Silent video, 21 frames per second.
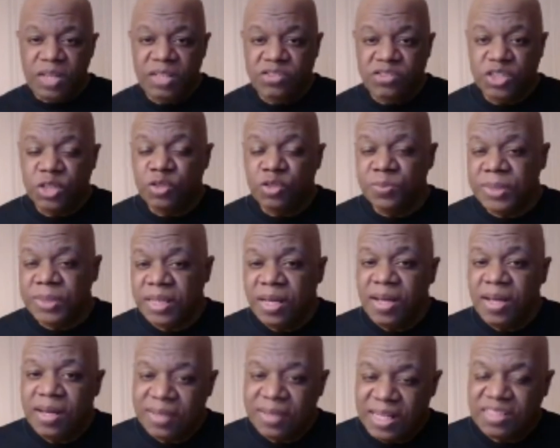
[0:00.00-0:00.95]
Excuse me.
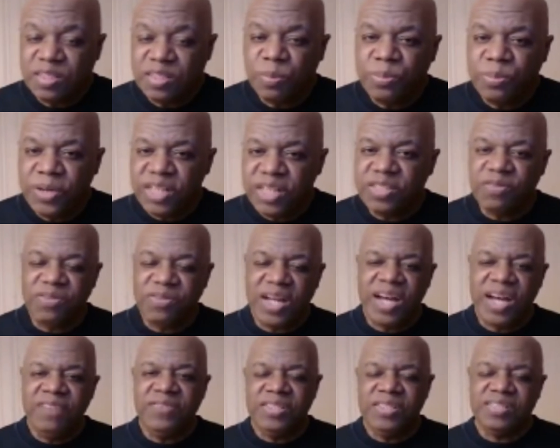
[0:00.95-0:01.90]
That's the breath of
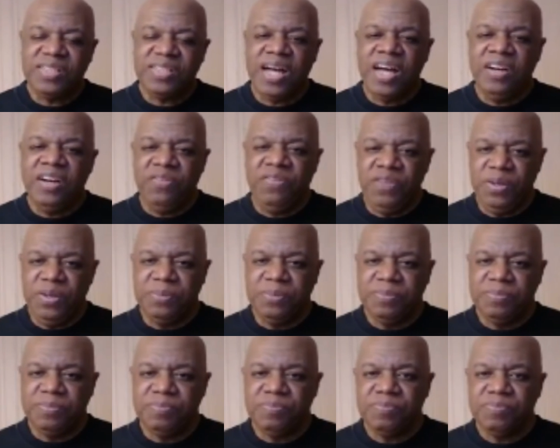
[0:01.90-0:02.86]
life inside of you.
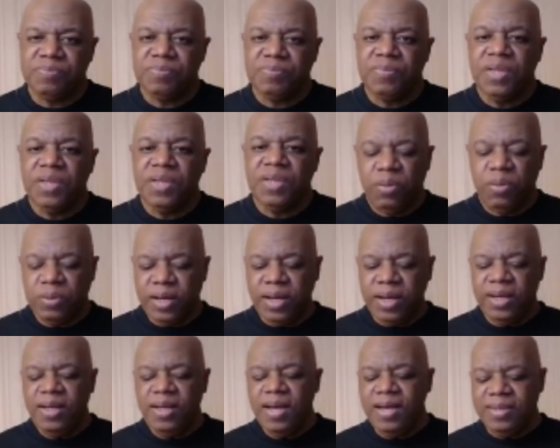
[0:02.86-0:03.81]

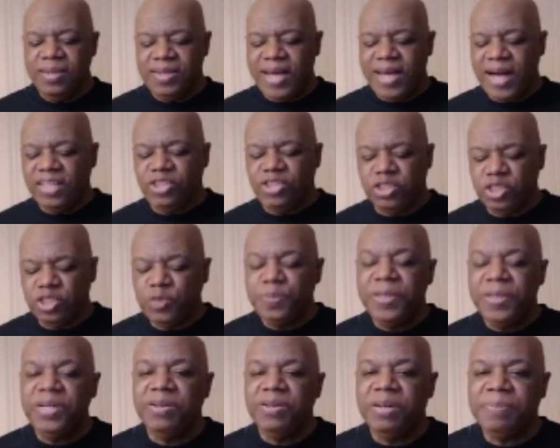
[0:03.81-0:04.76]
Okay? That's your
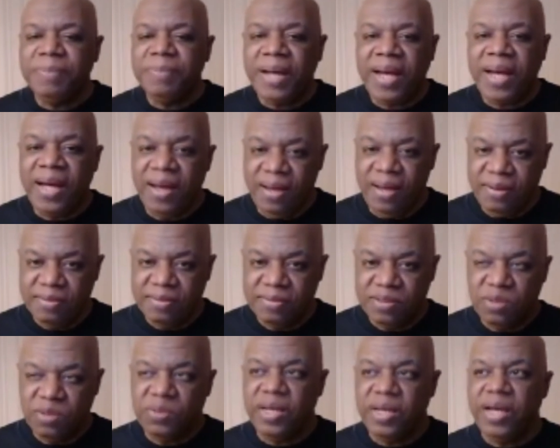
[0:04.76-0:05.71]
spirit man.
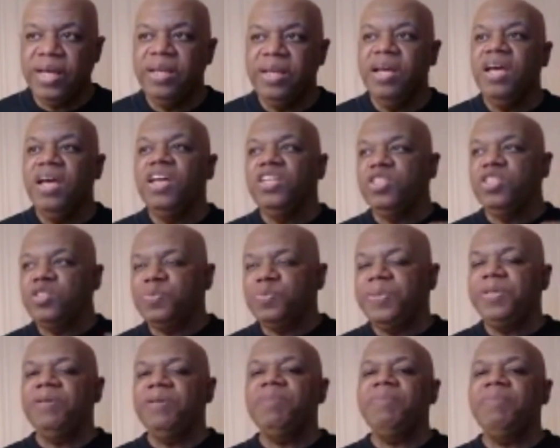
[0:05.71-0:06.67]
Okay? Your
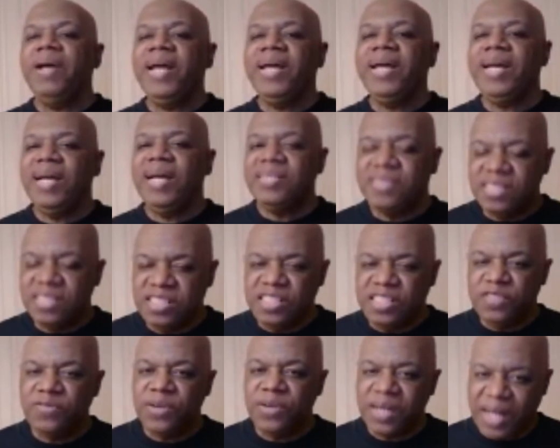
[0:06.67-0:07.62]
spirit man has a
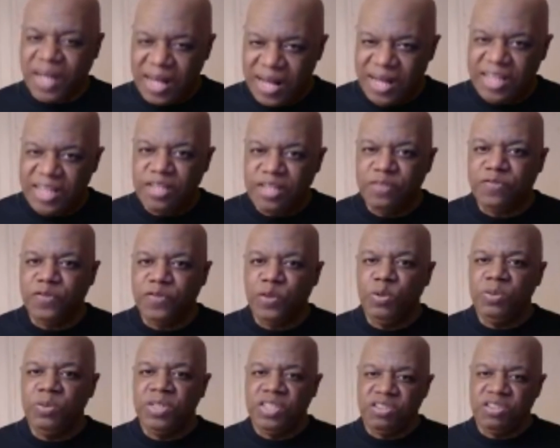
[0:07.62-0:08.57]
different kind of
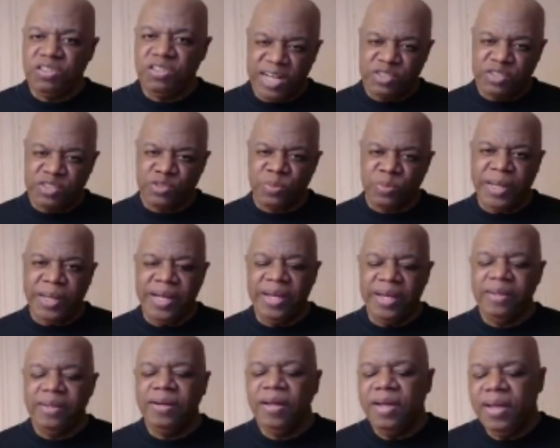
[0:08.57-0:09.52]
food than your natural
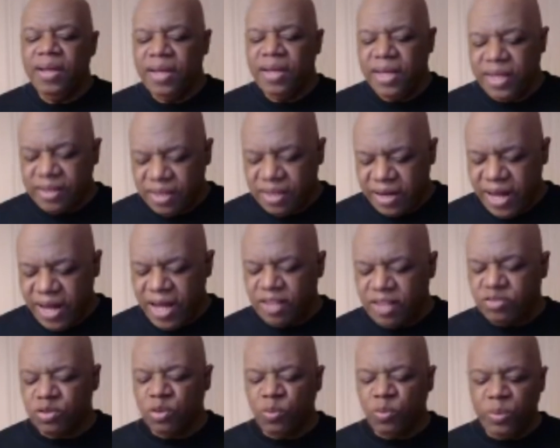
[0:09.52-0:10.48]
man. In the
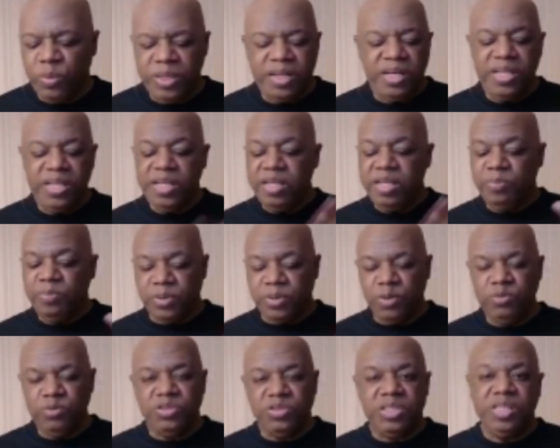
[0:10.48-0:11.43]
natural, we need
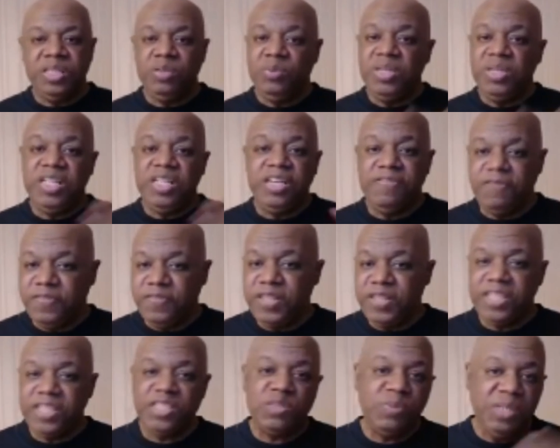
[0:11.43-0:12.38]
protein. We need
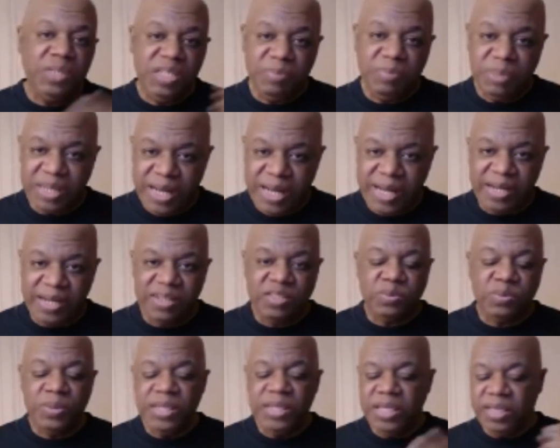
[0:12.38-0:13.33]
fish. We need
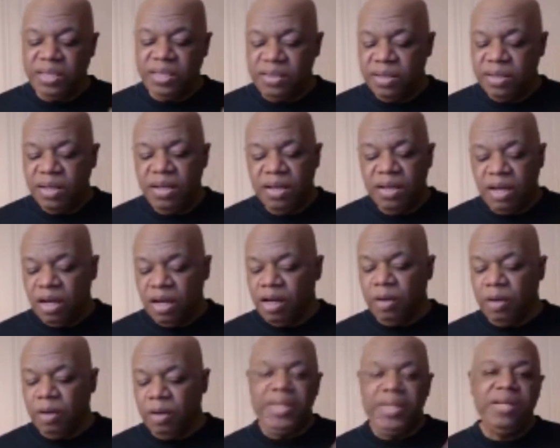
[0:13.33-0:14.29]
bananas. We need
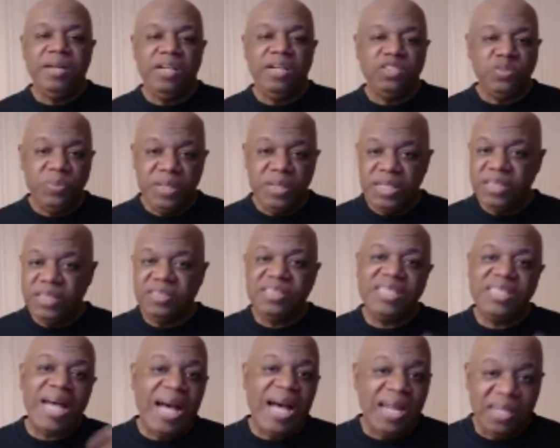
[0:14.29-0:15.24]
uh, peanuts. We need
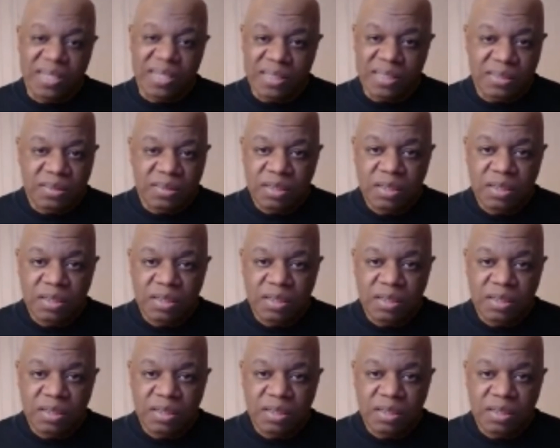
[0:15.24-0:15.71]
salad.